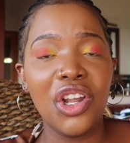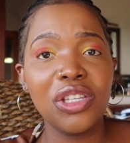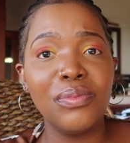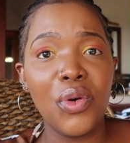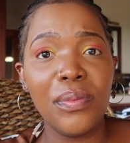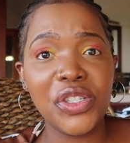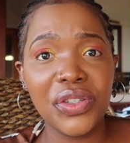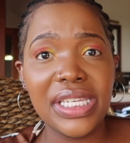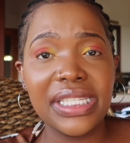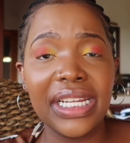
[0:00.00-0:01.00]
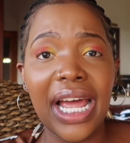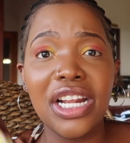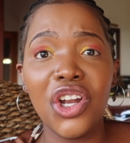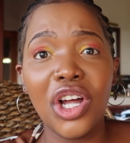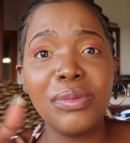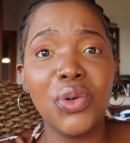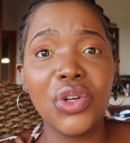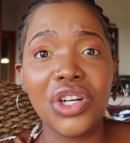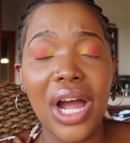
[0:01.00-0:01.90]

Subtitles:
a lot more Middle Eastern, and a lot more